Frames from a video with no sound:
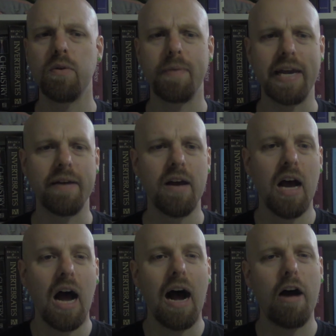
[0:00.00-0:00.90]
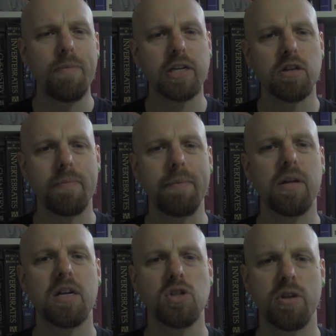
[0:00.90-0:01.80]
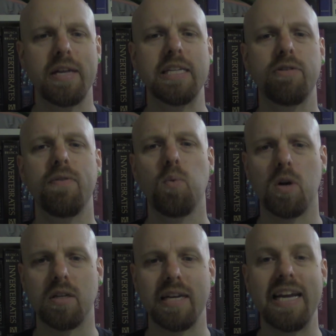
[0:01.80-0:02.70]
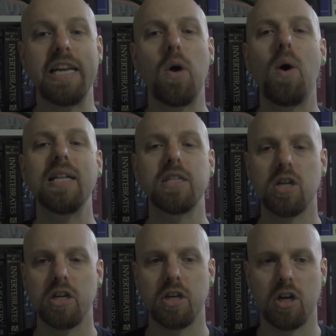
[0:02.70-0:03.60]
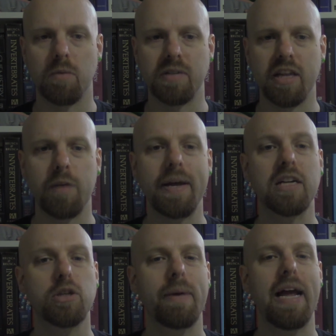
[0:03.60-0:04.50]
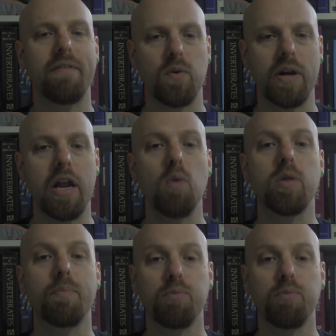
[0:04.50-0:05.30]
would be, I would make sure that people understood the history of the world in no uncertain terms that could be understood by everyone, with